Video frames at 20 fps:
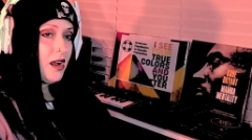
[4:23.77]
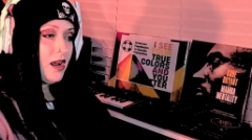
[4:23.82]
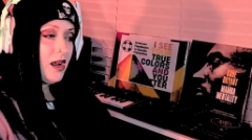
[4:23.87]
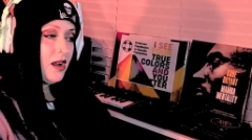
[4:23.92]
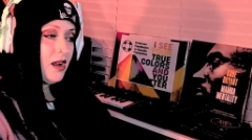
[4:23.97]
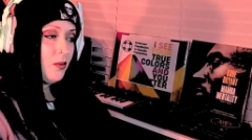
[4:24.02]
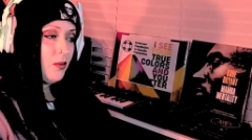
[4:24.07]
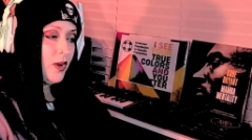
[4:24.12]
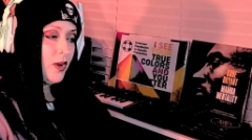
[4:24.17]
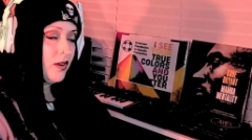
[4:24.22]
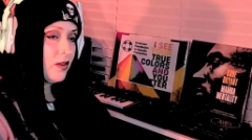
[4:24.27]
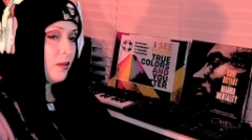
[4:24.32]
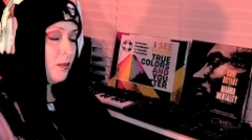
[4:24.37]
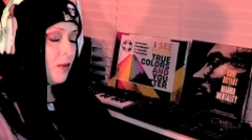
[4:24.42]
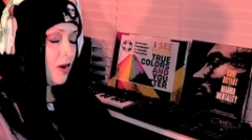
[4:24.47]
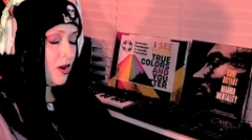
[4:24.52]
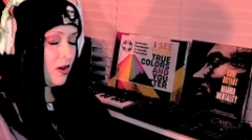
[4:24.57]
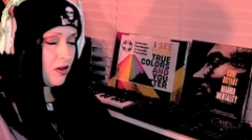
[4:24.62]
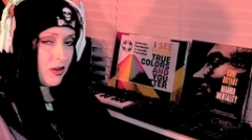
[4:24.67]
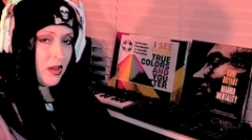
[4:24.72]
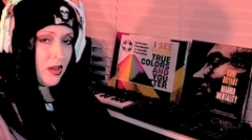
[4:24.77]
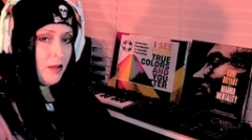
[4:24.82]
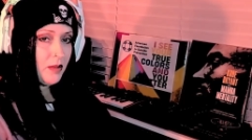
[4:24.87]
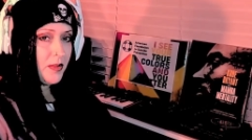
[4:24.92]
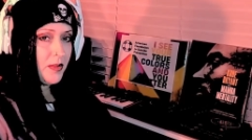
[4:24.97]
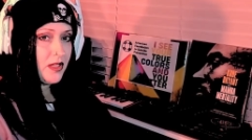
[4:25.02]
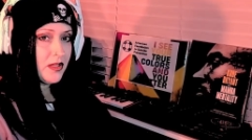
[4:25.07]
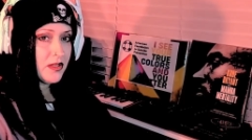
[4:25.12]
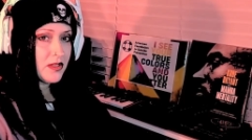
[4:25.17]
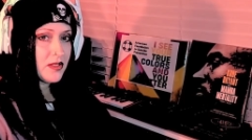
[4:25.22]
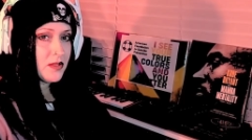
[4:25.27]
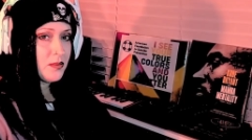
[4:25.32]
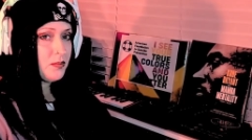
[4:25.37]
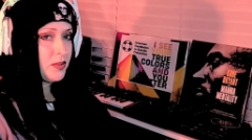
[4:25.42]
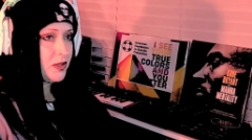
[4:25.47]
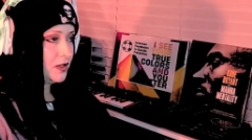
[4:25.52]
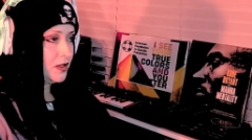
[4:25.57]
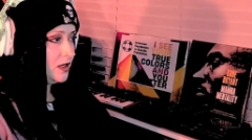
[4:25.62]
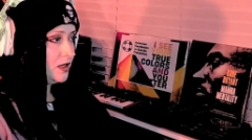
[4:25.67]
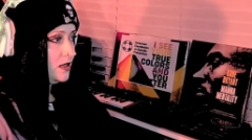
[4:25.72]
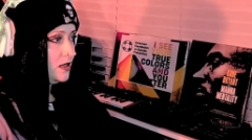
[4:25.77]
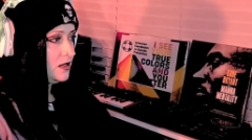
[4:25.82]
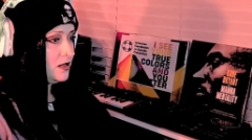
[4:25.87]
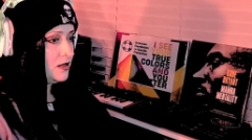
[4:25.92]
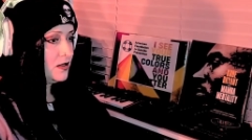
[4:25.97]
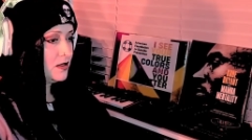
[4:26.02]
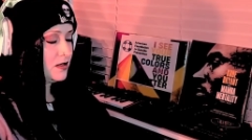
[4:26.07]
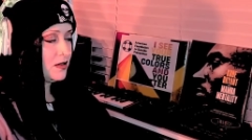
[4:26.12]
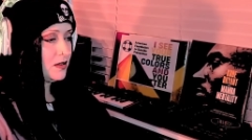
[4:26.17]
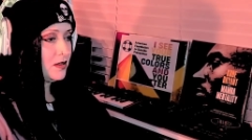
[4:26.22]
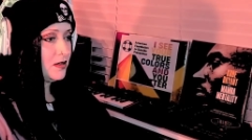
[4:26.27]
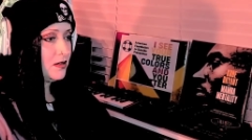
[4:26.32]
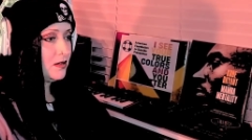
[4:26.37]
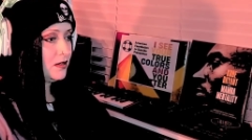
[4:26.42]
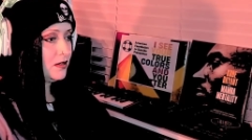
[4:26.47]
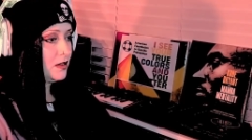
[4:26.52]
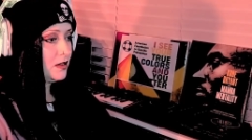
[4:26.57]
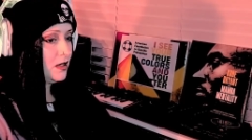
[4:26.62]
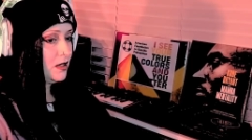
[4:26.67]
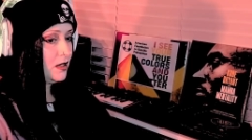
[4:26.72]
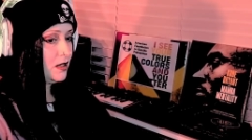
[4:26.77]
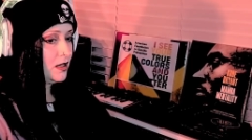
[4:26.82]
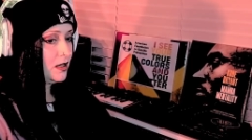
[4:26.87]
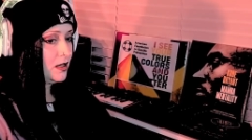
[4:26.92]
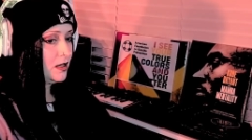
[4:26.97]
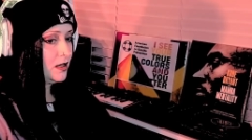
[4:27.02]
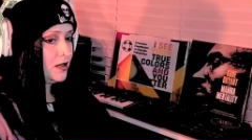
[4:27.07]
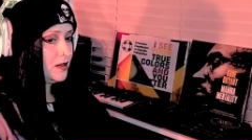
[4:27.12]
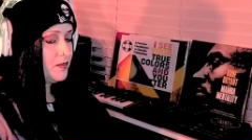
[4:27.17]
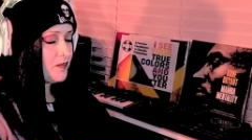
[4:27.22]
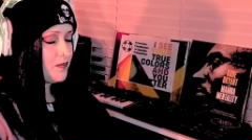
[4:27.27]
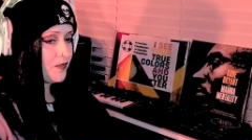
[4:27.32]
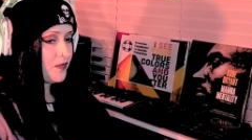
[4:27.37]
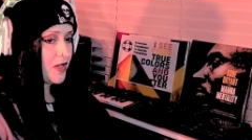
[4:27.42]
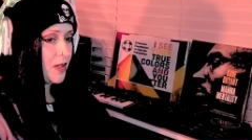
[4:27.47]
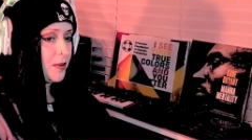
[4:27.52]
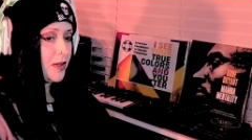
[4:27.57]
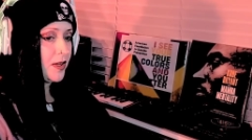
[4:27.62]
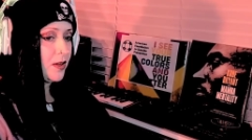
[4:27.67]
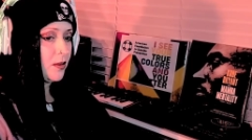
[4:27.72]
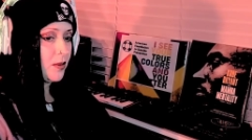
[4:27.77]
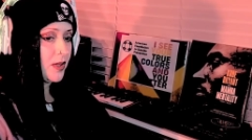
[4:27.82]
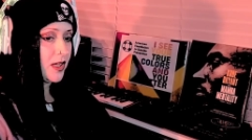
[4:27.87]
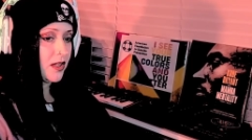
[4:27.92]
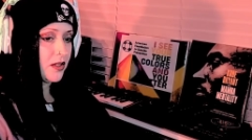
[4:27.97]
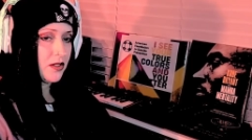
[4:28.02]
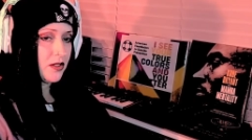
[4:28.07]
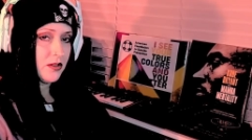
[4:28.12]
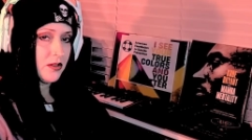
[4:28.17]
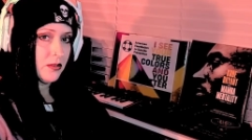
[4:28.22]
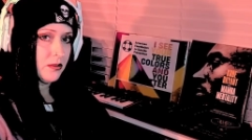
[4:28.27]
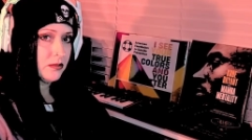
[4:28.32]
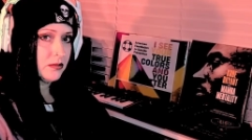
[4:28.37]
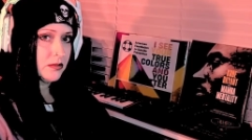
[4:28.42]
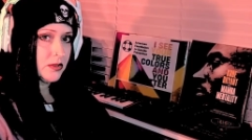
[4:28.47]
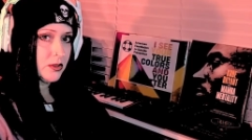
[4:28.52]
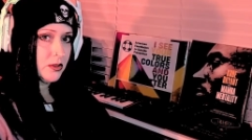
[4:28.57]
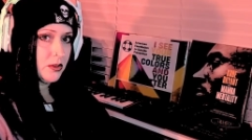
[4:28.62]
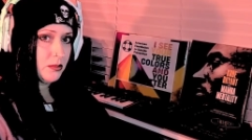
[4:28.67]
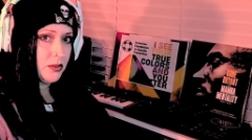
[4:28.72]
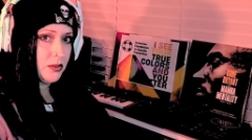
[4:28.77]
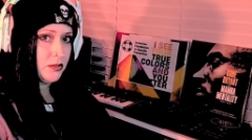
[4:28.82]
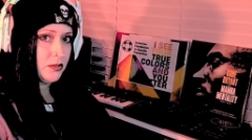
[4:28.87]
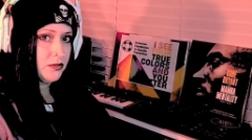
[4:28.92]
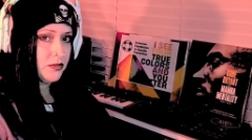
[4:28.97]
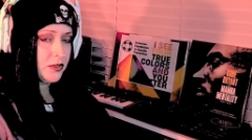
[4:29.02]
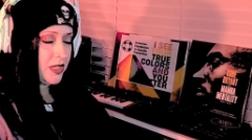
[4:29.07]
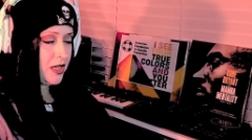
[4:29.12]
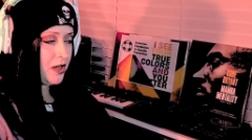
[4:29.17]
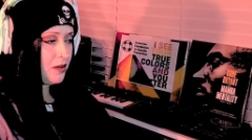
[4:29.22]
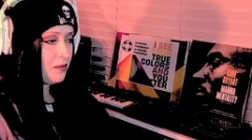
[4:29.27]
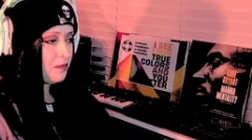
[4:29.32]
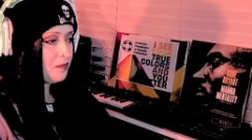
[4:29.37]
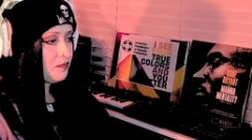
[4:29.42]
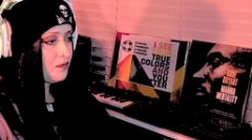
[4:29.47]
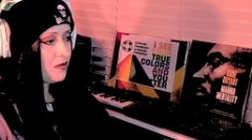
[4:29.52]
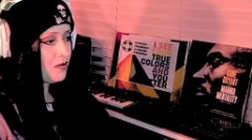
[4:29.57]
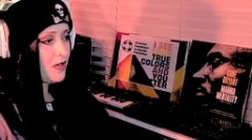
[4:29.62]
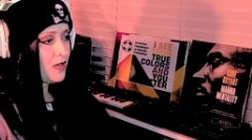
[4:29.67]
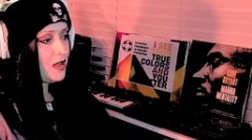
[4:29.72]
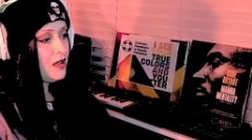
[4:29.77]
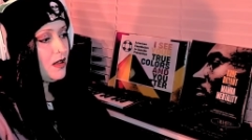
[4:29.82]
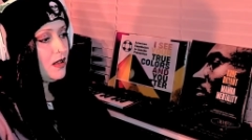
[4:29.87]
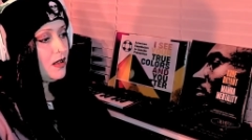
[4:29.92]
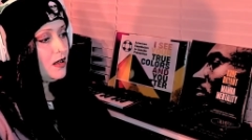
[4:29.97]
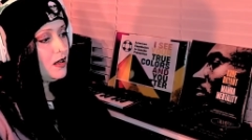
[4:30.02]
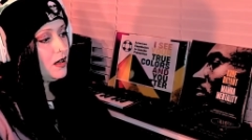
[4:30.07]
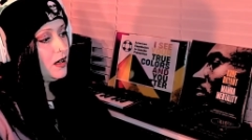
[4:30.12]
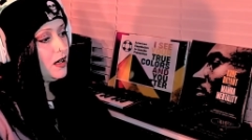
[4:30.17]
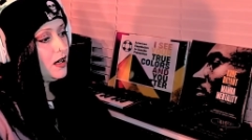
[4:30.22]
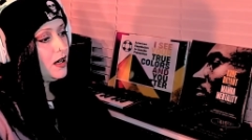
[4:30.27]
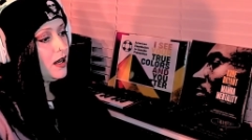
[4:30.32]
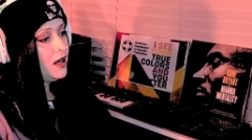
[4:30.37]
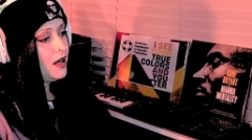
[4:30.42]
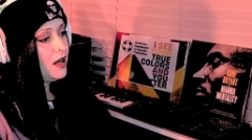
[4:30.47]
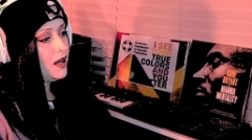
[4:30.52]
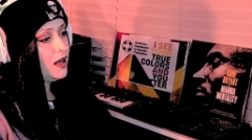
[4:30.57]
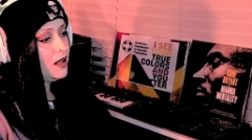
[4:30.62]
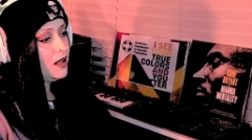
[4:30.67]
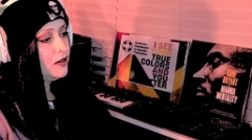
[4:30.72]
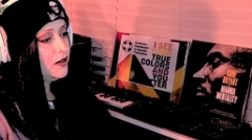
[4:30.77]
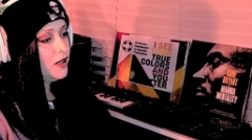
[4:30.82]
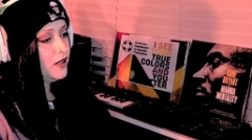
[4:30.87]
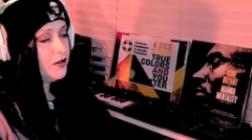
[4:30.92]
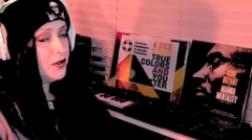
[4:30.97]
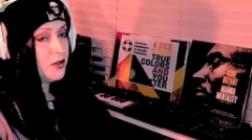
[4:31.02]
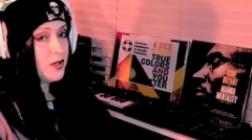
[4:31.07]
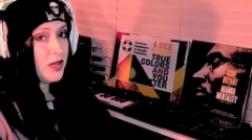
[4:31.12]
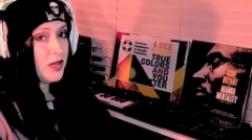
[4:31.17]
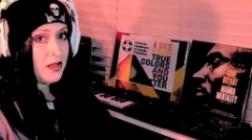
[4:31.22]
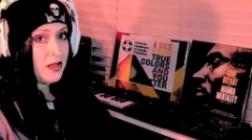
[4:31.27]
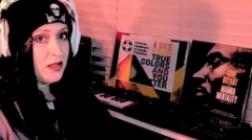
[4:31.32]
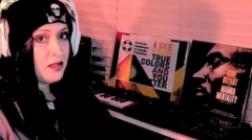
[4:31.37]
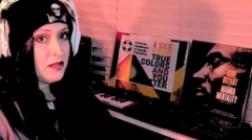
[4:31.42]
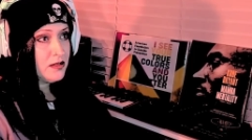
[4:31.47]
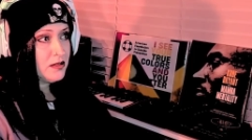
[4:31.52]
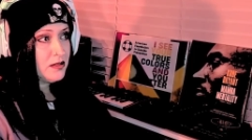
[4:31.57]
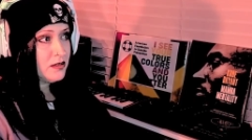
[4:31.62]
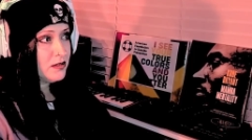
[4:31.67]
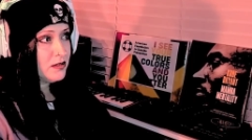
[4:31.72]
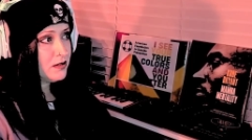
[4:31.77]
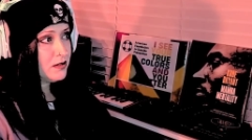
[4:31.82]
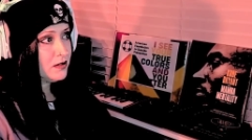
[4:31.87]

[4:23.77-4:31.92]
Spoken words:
welcome all comments. Please let me know what I can do to improve, okay? Love you guys.